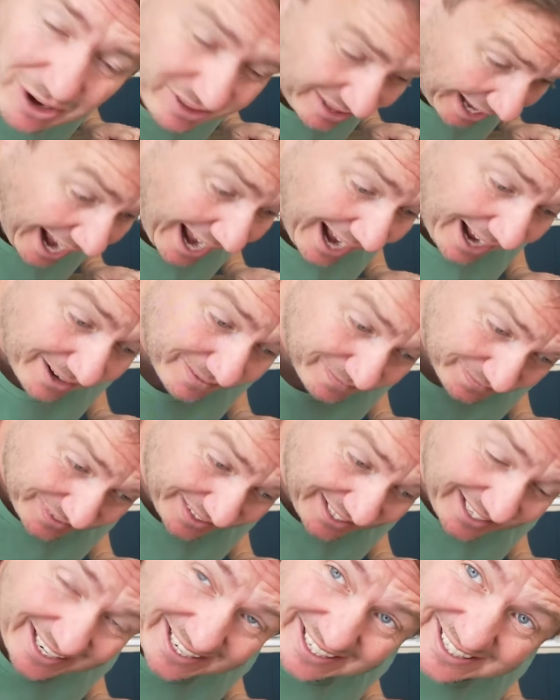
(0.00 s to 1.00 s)
That
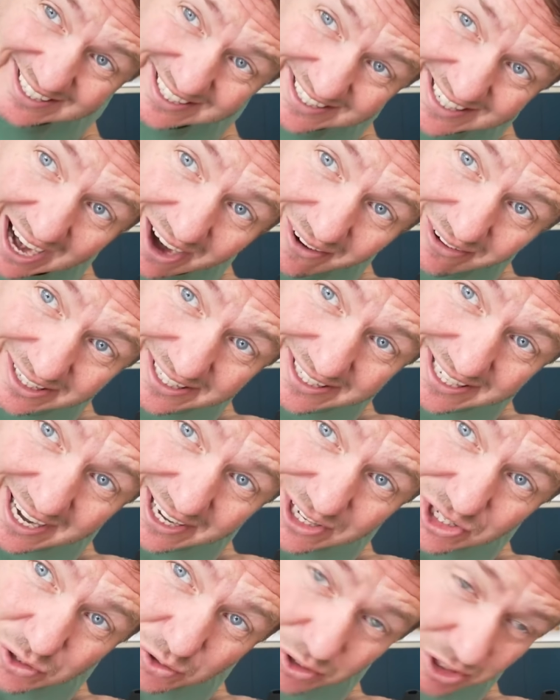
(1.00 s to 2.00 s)
is scarily
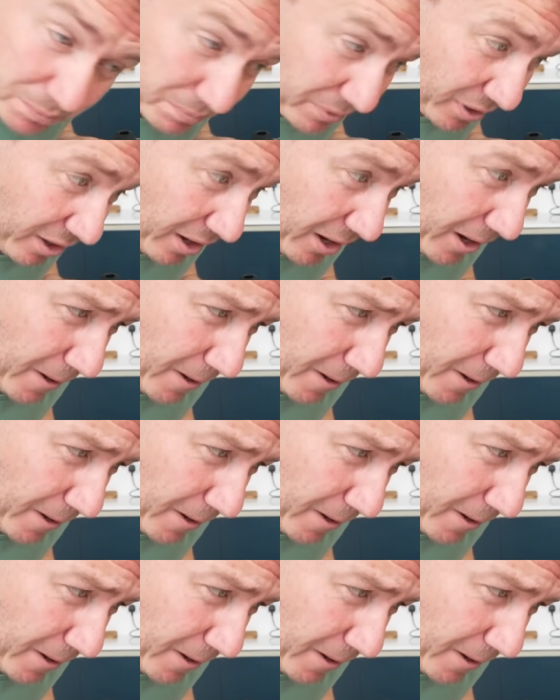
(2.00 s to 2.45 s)
dangerous, but